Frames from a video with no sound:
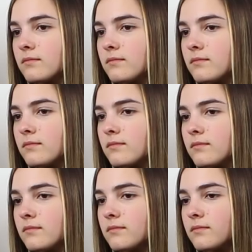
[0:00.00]

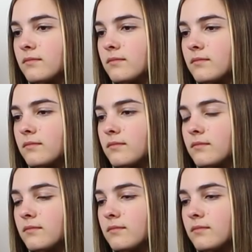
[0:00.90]

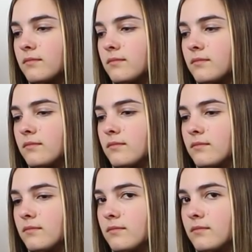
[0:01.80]

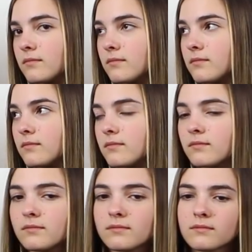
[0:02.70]

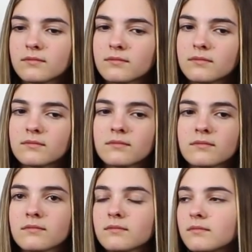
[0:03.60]

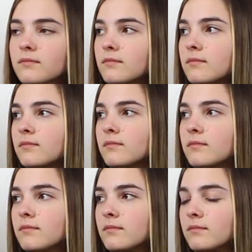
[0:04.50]

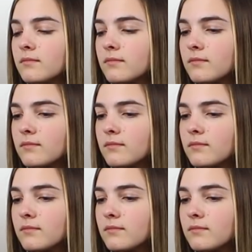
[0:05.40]
(silent)